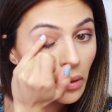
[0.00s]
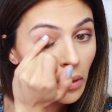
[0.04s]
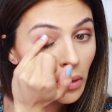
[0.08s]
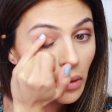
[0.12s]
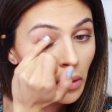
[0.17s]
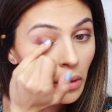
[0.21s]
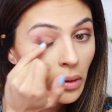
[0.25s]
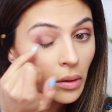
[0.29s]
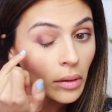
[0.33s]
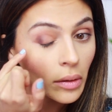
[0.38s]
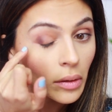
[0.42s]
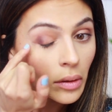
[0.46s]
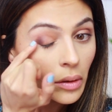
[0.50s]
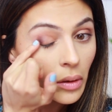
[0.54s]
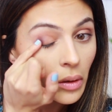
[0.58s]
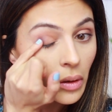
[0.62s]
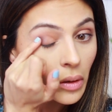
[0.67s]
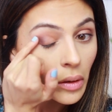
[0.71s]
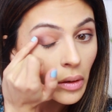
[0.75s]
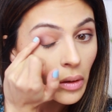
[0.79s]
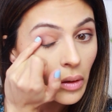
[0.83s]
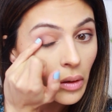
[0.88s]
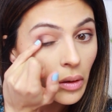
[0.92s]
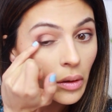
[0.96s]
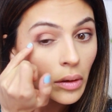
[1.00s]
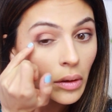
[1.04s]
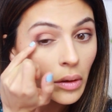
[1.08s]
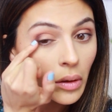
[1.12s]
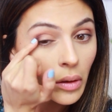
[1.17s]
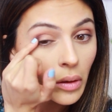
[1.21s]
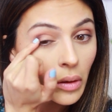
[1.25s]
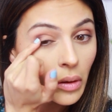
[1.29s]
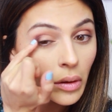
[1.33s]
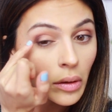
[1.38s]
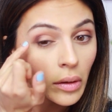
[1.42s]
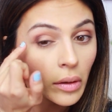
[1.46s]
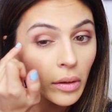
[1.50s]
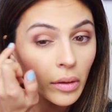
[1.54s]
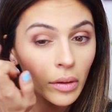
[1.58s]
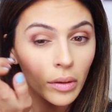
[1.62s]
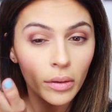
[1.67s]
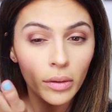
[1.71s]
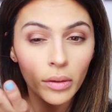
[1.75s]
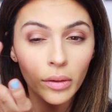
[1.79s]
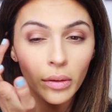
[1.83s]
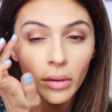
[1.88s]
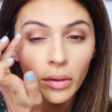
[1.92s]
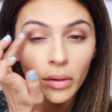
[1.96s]

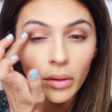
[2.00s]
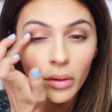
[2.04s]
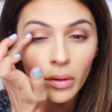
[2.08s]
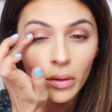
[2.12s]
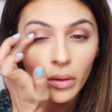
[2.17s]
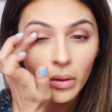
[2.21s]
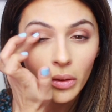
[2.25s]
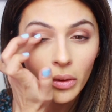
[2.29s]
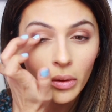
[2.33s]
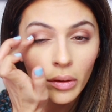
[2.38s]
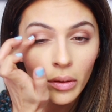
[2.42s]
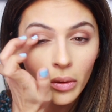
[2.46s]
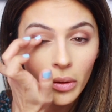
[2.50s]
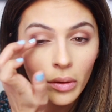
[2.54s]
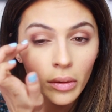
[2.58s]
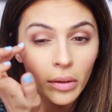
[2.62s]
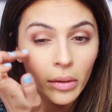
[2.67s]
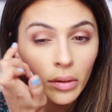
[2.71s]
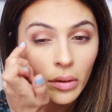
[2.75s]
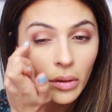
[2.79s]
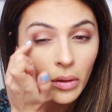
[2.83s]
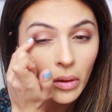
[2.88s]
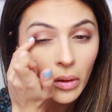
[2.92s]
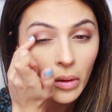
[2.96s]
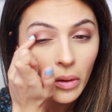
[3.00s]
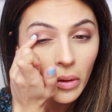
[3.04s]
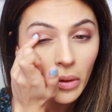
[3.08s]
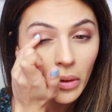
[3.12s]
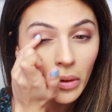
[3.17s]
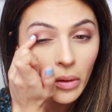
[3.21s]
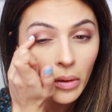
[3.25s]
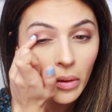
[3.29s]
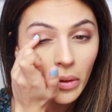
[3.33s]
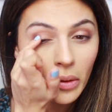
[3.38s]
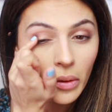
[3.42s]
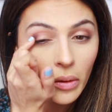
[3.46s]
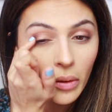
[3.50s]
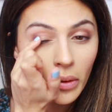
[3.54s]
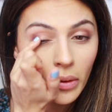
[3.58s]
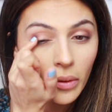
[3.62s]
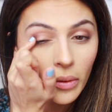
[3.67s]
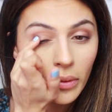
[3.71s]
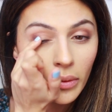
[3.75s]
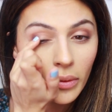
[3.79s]
Nothing is said.